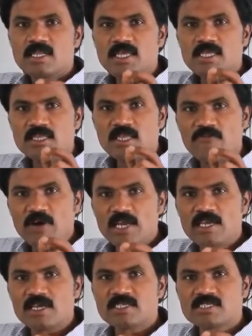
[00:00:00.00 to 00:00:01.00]
These the
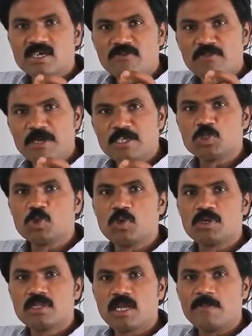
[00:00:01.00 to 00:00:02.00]
follicles of
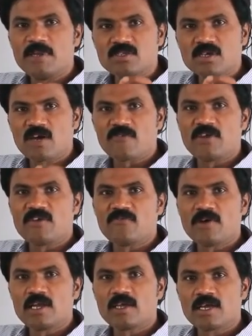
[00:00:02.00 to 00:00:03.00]
matured, that means Graafian
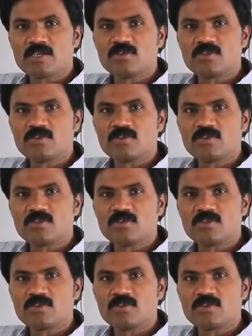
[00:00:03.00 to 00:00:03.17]
follicles